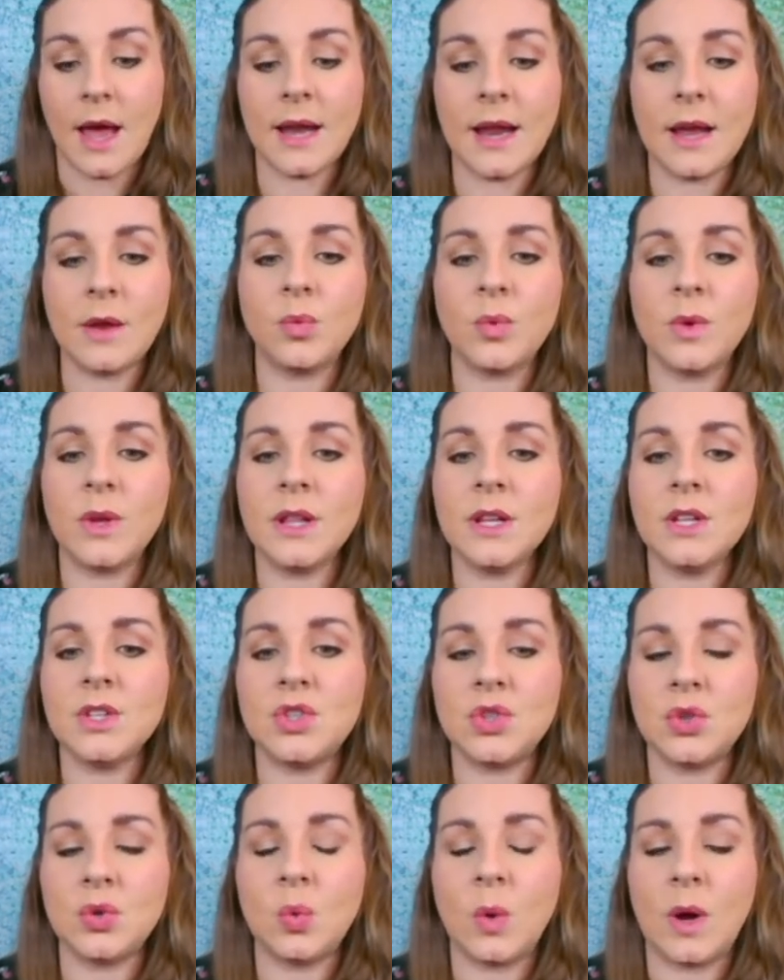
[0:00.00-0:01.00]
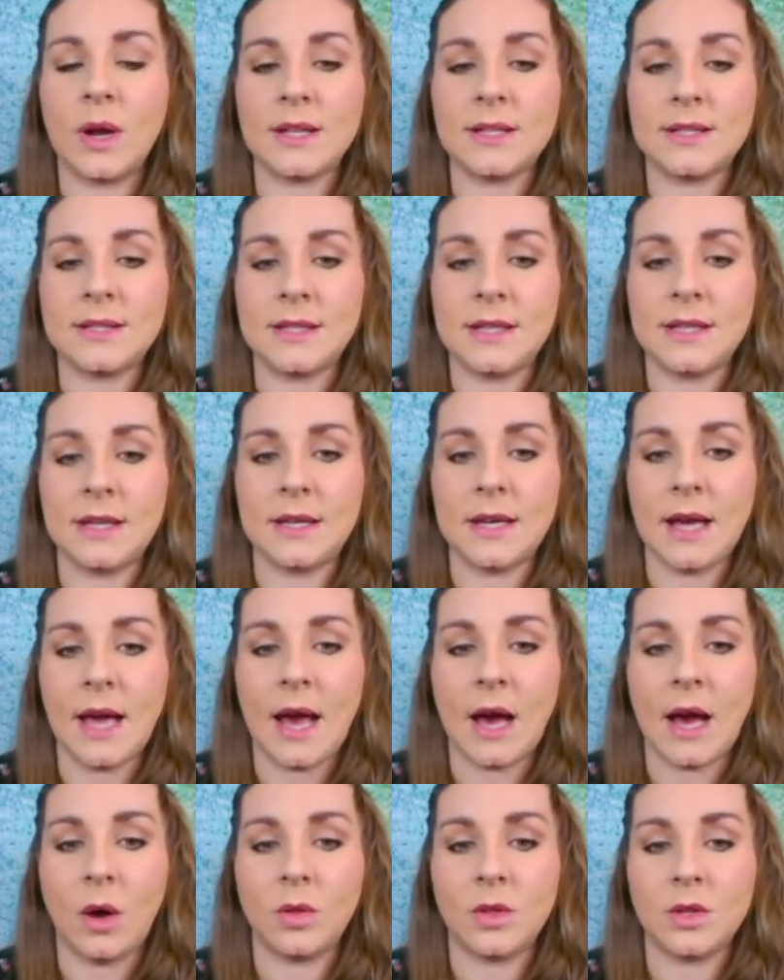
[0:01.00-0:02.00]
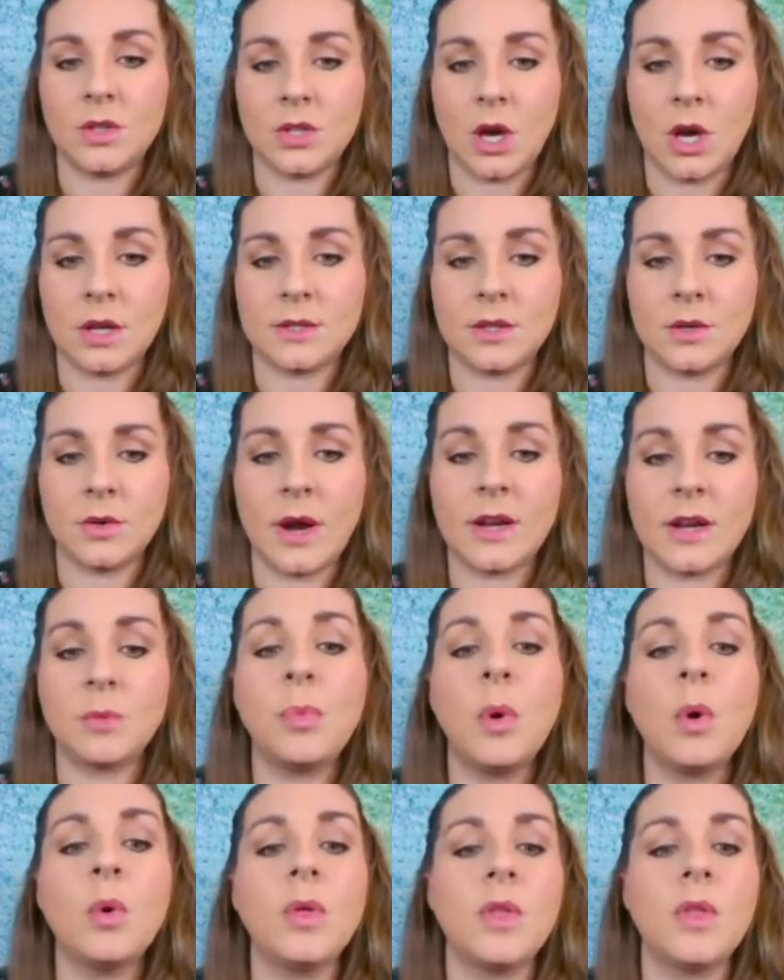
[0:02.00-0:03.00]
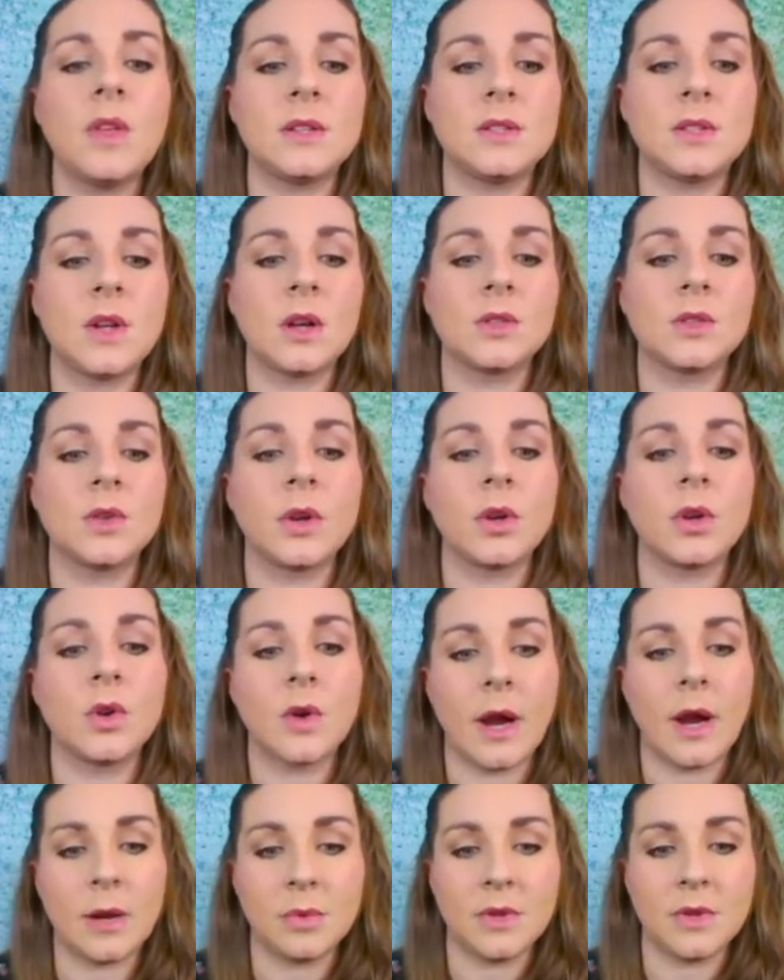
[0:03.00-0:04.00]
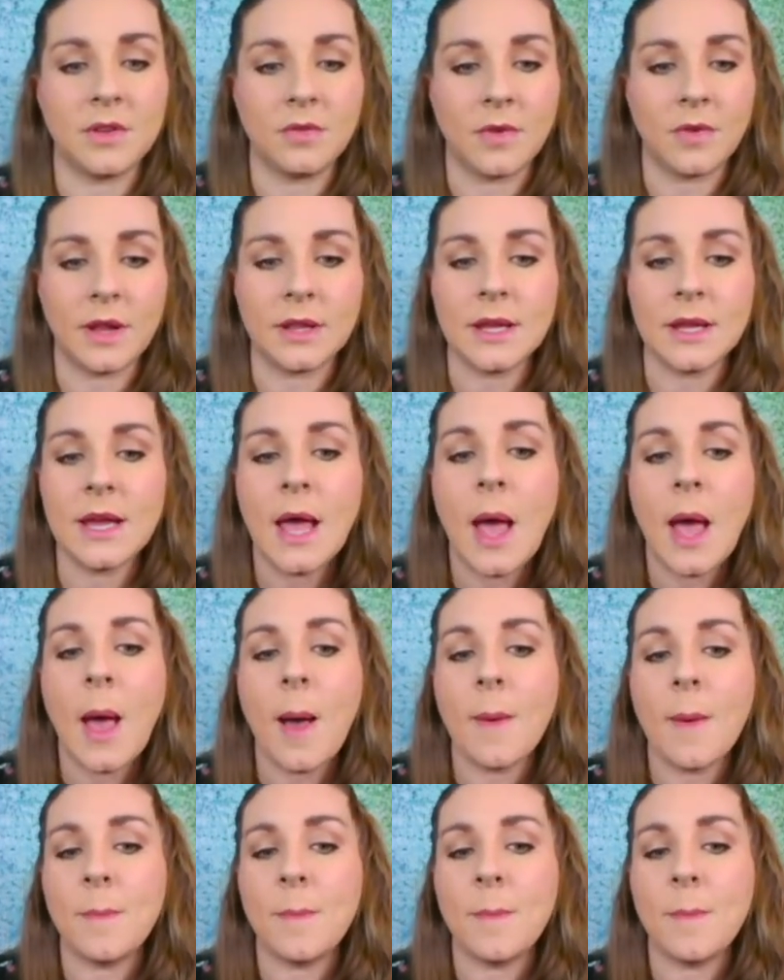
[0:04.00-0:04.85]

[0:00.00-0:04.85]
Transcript: And I really do want to see how the dogs interact. Both of these dogs are incredibly friendly.